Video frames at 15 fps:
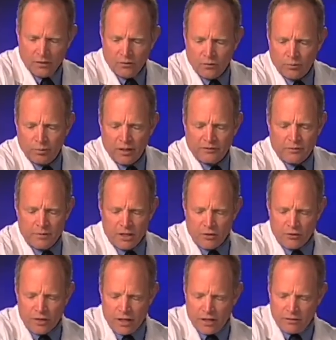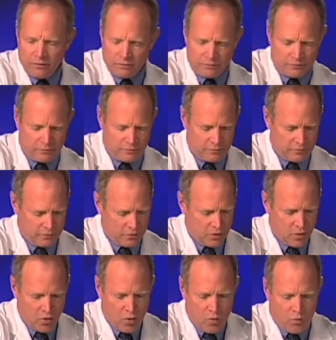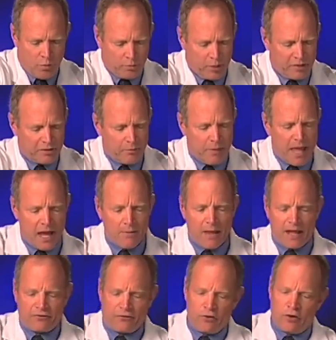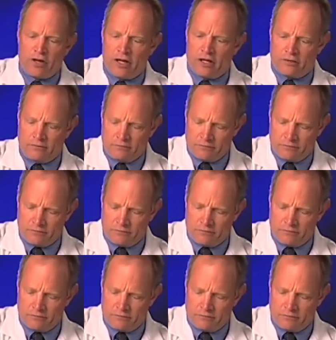We'll plug the meter in. We'll plug the Panamax unit in.